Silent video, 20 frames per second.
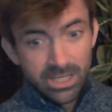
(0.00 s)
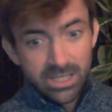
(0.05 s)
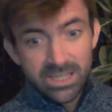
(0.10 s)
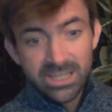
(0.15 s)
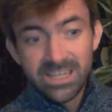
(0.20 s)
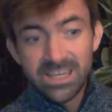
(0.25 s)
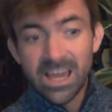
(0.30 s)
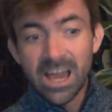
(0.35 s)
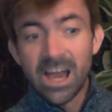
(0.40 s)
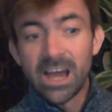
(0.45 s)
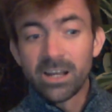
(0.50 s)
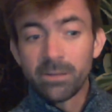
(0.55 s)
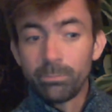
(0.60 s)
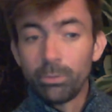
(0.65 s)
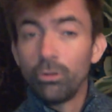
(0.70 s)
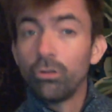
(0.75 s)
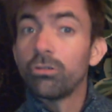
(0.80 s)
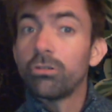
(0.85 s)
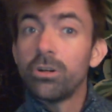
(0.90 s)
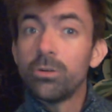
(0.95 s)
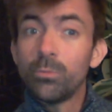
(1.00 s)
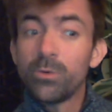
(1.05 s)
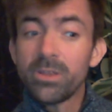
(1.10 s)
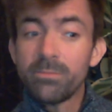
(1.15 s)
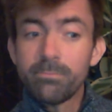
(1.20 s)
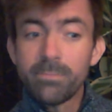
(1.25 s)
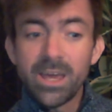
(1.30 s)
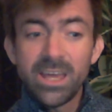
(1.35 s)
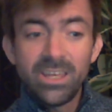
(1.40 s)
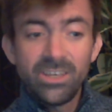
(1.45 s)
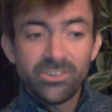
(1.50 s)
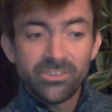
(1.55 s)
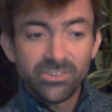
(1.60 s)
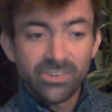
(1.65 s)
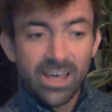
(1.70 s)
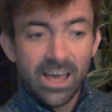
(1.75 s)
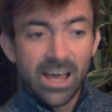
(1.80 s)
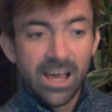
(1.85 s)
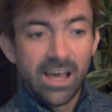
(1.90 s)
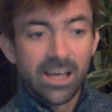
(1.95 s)
He had a Bulgrin with a
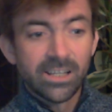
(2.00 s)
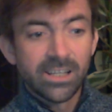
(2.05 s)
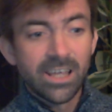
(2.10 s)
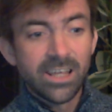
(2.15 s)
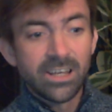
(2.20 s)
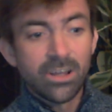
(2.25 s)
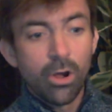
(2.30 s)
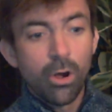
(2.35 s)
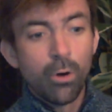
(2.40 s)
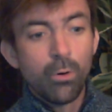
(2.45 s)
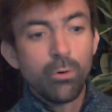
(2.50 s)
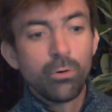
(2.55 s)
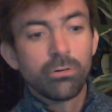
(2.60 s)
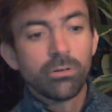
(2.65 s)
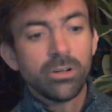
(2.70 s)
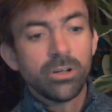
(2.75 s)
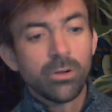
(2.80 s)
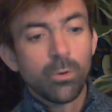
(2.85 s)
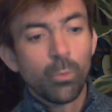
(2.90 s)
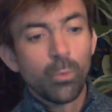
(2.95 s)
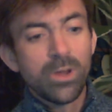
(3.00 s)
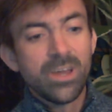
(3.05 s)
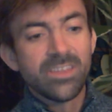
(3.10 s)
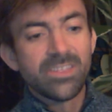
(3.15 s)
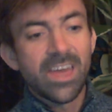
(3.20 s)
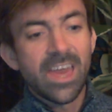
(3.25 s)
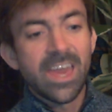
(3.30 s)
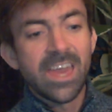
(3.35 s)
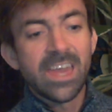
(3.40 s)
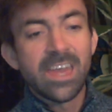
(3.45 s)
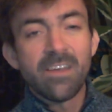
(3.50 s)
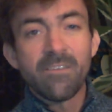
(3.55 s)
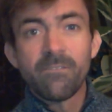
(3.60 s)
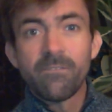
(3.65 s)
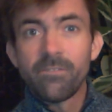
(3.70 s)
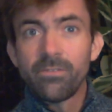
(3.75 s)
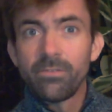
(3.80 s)
mace and an Ogren with a